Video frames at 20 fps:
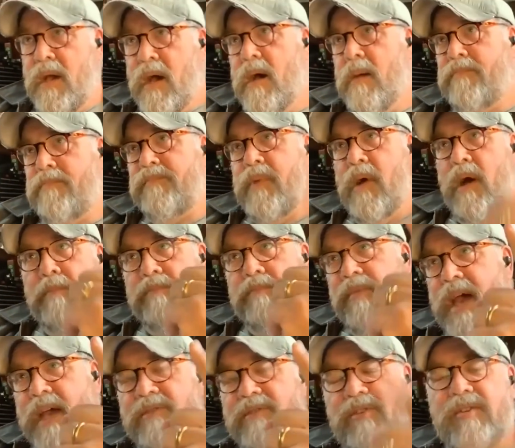up
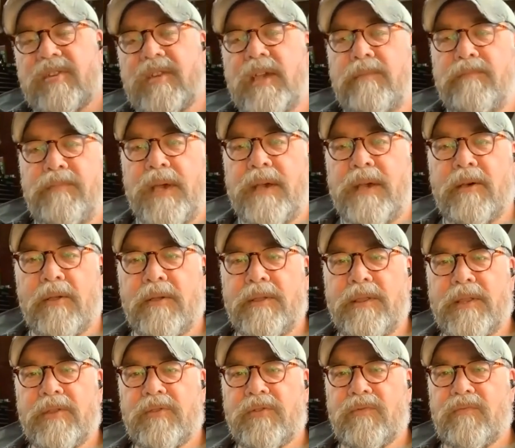that steep hill,
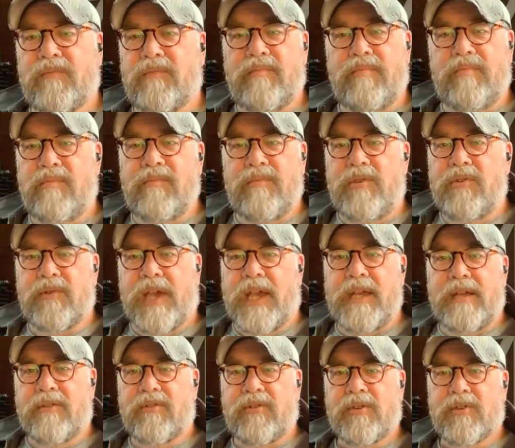and then you
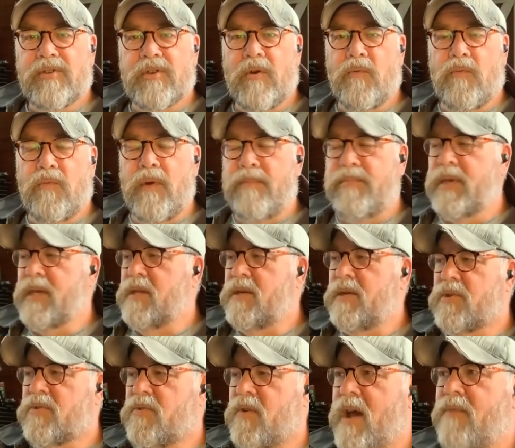can't just go whipping
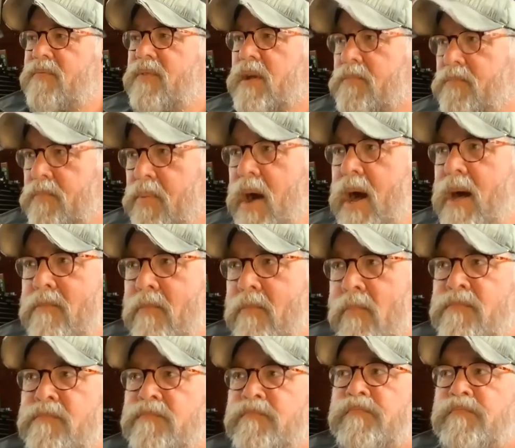into traffic. But